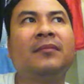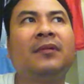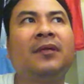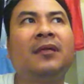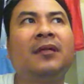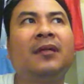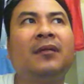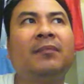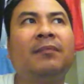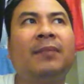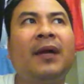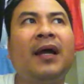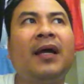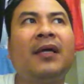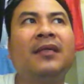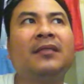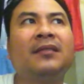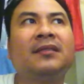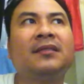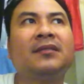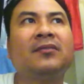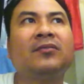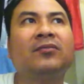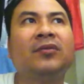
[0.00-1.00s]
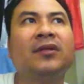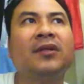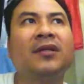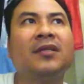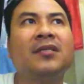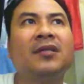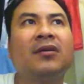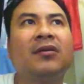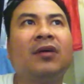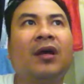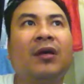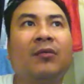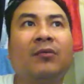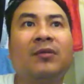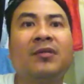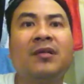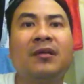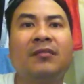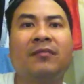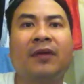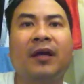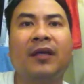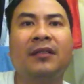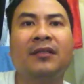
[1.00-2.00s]
in the past, 2 years ago, I was
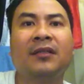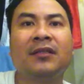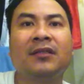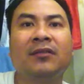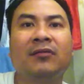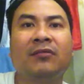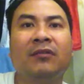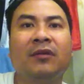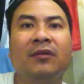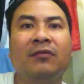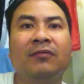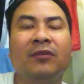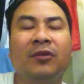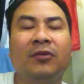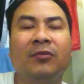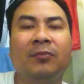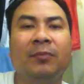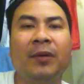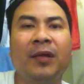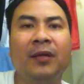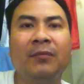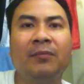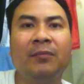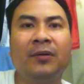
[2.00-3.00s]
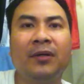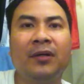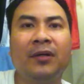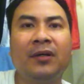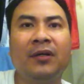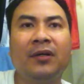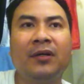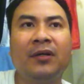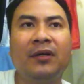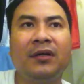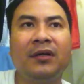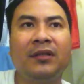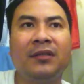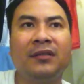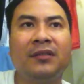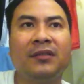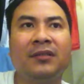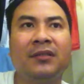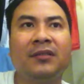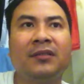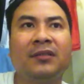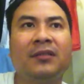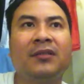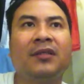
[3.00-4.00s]
invited to review
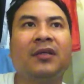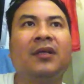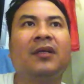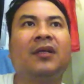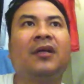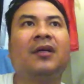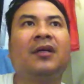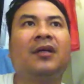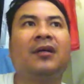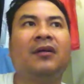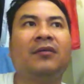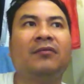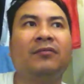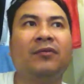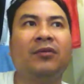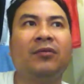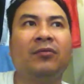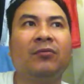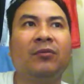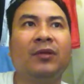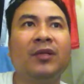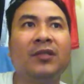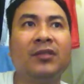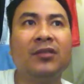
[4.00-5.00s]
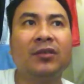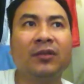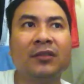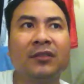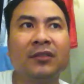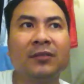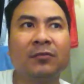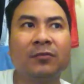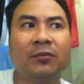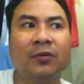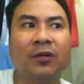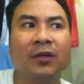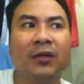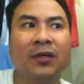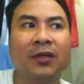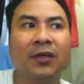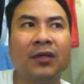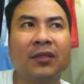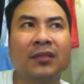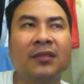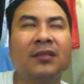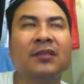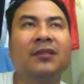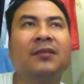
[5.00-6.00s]
papers, review research
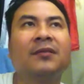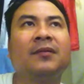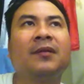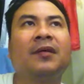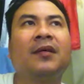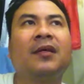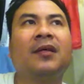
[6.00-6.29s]
works,